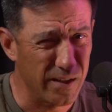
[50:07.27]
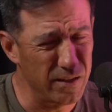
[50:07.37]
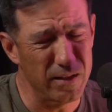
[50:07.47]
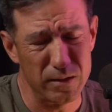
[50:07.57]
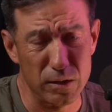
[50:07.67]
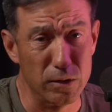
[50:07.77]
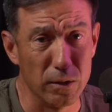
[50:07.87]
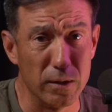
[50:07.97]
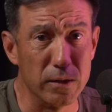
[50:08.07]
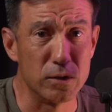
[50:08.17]
And
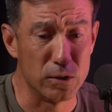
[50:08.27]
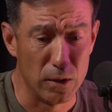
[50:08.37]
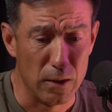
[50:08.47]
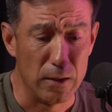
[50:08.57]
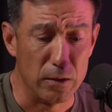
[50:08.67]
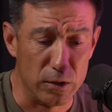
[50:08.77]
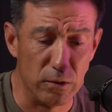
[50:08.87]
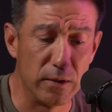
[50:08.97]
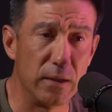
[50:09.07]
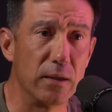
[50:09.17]
you
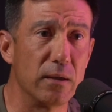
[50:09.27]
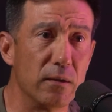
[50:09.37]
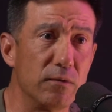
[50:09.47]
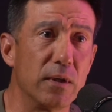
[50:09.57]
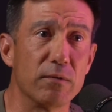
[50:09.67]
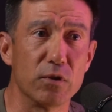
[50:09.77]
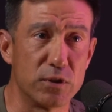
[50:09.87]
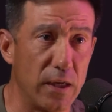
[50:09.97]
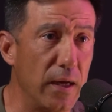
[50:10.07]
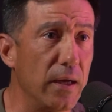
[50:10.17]
givers
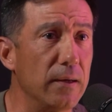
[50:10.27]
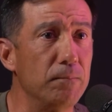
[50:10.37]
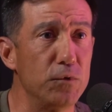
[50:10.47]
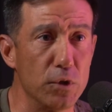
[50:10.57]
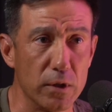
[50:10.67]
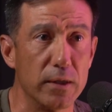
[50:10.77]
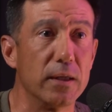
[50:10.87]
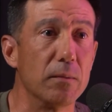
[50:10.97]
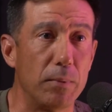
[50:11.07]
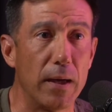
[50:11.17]
gain. You're going to
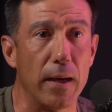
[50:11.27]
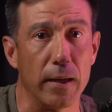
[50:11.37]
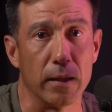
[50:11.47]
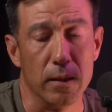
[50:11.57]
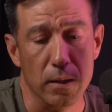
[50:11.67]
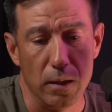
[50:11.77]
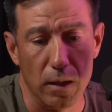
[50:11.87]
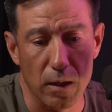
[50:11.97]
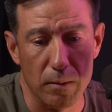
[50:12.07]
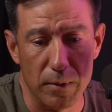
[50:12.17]
get back.
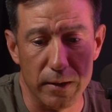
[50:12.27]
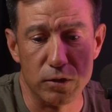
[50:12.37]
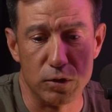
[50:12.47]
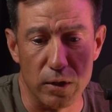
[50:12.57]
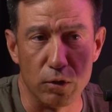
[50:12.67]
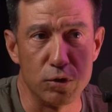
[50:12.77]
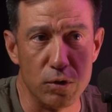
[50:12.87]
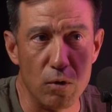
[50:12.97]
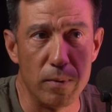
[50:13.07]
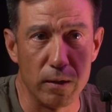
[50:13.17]
But there's
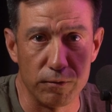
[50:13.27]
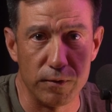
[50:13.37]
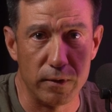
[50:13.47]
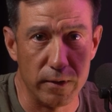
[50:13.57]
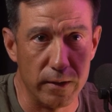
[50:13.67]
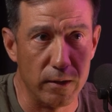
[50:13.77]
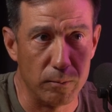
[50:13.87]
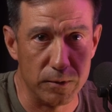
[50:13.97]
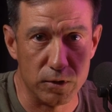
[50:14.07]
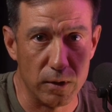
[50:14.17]
no better feeling than
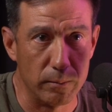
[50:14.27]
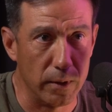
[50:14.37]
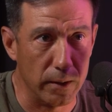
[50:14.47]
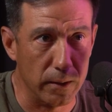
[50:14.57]
helping somebody,